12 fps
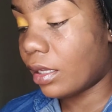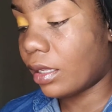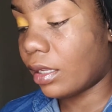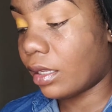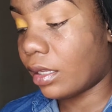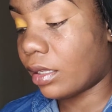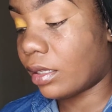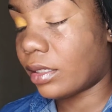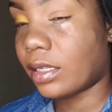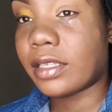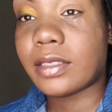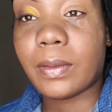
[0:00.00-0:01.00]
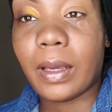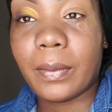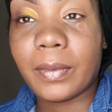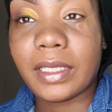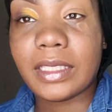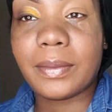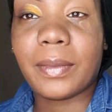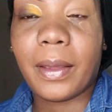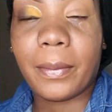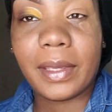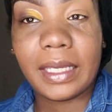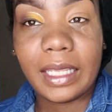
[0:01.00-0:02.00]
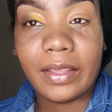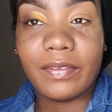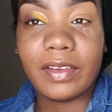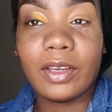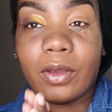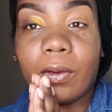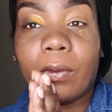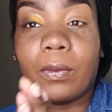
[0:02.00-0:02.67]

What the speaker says: and as promised, my Monday video